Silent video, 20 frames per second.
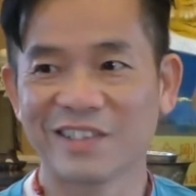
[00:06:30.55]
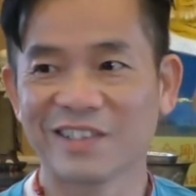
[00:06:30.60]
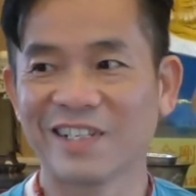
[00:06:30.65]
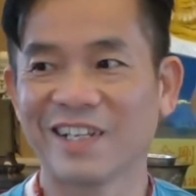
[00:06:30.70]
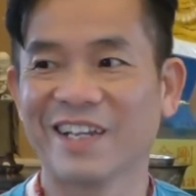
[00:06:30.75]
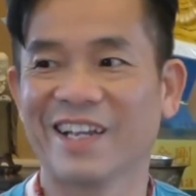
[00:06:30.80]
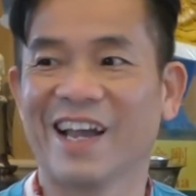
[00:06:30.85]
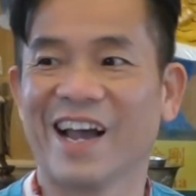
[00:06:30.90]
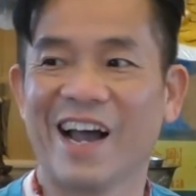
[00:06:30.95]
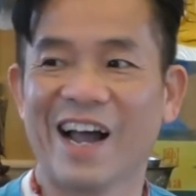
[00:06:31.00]

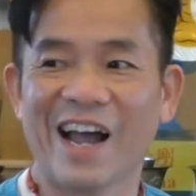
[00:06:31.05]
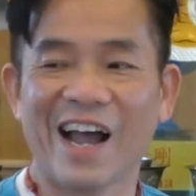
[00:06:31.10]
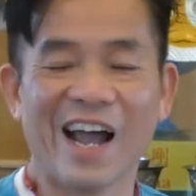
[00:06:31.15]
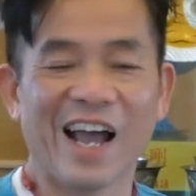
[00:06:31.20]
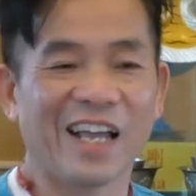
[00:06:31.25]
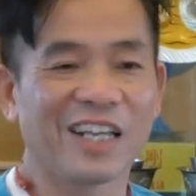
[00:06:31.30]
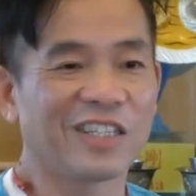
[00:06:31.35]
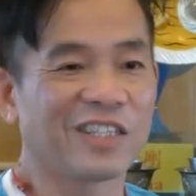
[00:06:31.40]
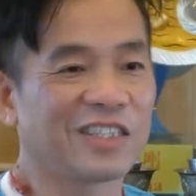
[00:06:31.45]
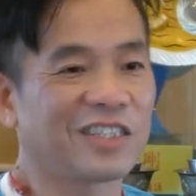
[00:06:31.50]
Yeah,
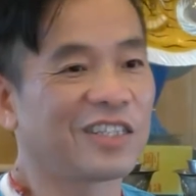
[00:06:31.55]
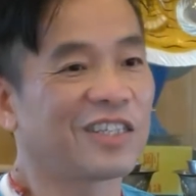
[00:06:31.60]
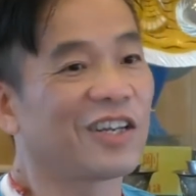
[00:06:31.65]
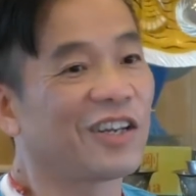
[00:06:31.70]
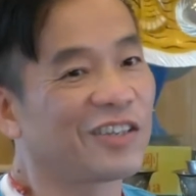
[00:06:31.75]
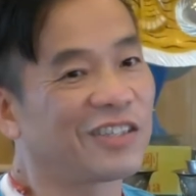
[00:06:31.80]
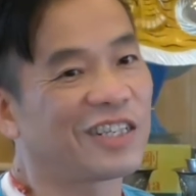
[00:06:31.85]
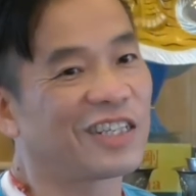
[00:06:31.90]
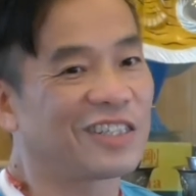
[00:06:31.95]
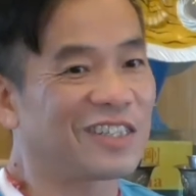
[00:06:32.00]
you
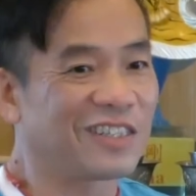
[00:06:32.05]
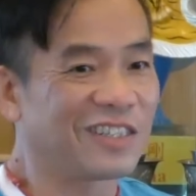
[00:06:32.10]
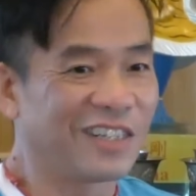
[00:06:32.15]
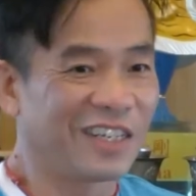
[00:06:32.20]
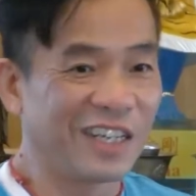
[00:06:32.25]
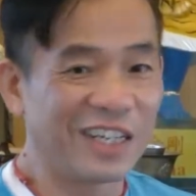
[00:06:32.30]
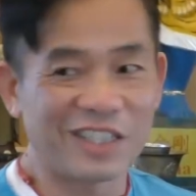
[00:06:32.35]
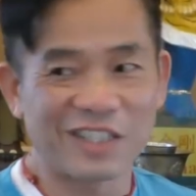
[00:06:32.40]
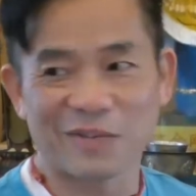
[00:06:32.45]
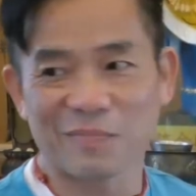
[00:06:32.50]
just
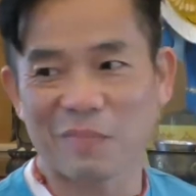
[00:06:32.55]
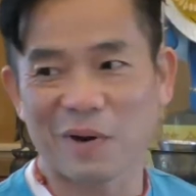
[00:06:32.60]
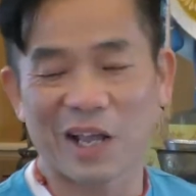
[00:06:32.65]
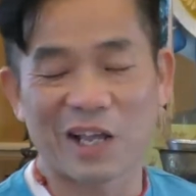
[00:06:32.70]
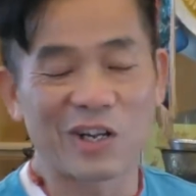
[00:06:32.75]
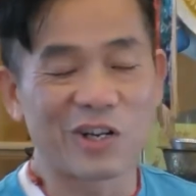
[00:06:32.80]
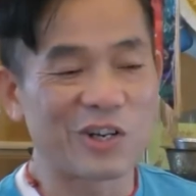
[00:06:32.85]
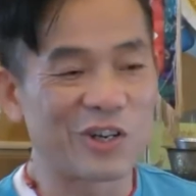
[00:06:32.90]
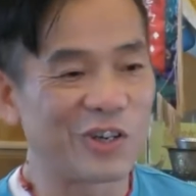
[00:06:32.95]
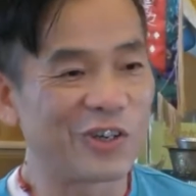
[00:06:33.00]
need to play
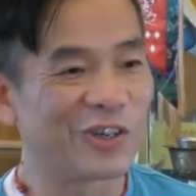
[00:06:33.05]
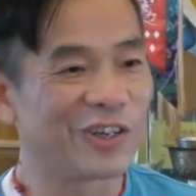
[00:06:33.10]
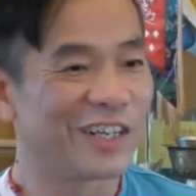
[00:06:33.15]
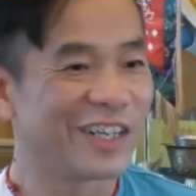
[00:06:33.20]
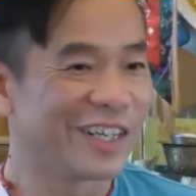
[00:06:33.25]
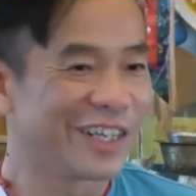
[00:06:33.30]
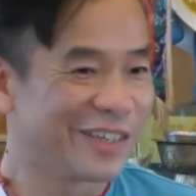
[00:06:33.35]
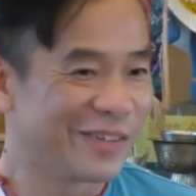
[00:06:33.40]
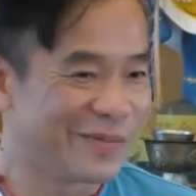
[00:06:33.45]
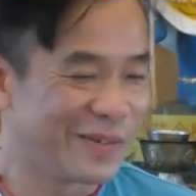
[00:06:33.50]
cool a
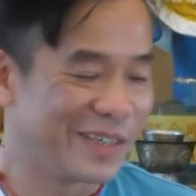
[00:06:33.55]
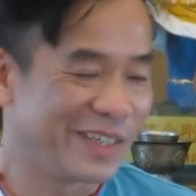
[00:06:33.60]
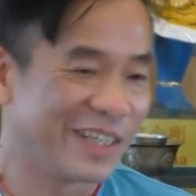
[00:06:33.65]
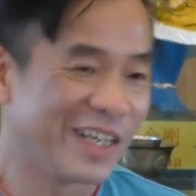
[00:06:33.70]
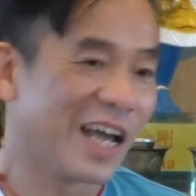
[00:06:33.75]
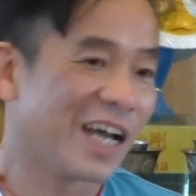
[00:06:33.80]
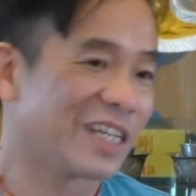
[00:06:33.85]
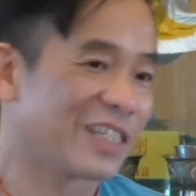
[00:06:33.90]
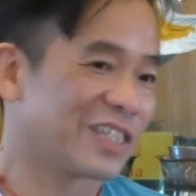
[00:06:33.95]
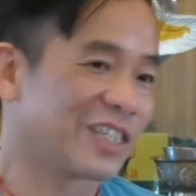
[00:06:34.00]
little bit.
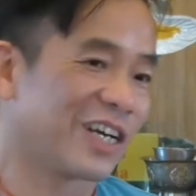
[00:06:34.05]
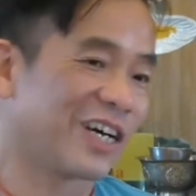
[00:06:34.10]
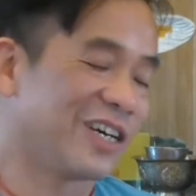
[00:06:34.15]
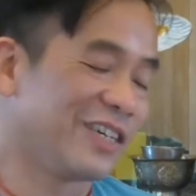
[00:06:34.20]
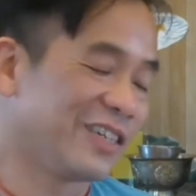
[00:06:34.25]
Yeah, so